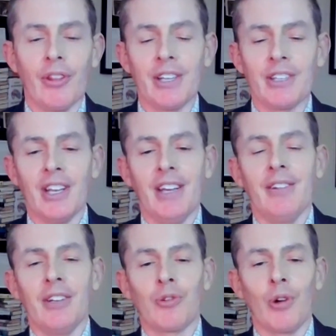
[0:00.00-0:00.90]
things that
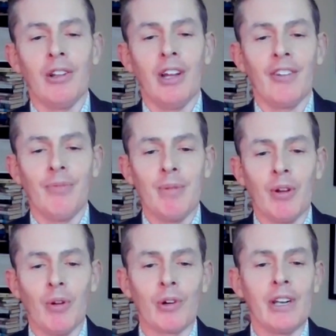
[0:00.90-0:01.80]
draw a lot of
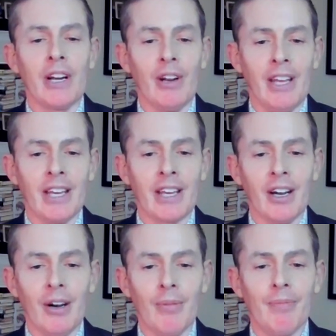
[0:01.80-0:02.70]
maybe ordinary
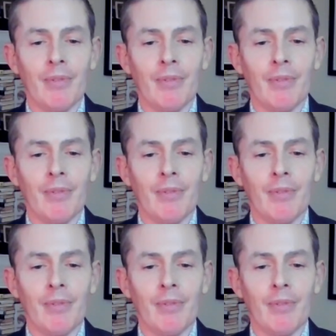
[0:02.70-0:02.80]
income.